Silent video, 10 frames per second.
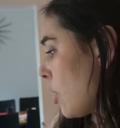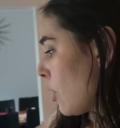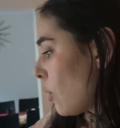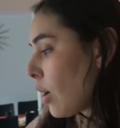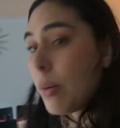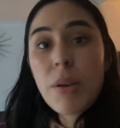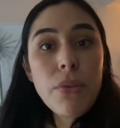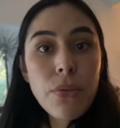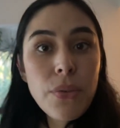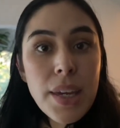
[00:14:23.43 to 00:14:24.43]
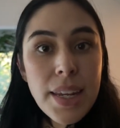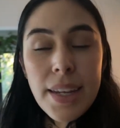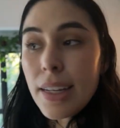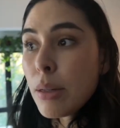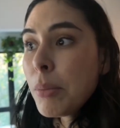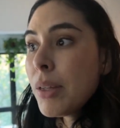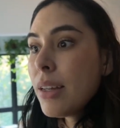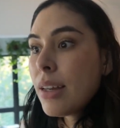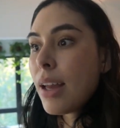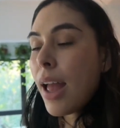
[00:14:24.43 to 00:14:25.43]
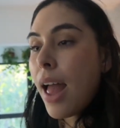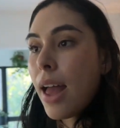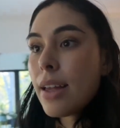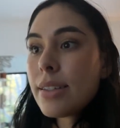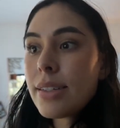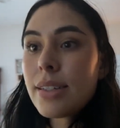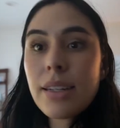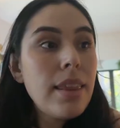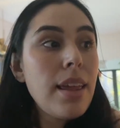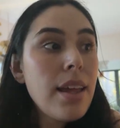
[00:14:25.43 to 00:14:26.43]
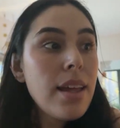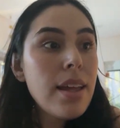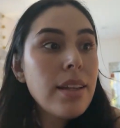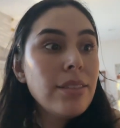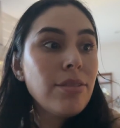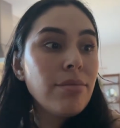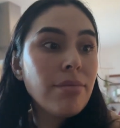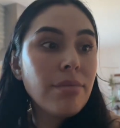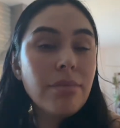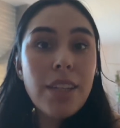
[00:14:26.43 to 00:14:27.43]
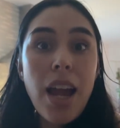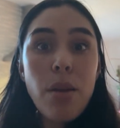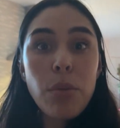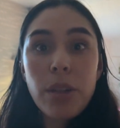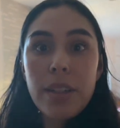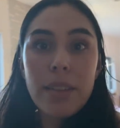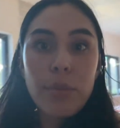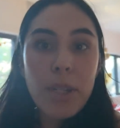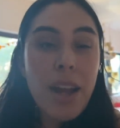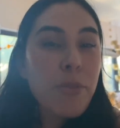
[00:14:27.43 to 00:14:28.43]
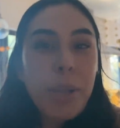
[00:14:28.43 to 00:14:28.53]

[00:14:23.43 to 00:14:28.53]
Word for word: I'm gonna feed him and then yeah, we're gonna we're gonna have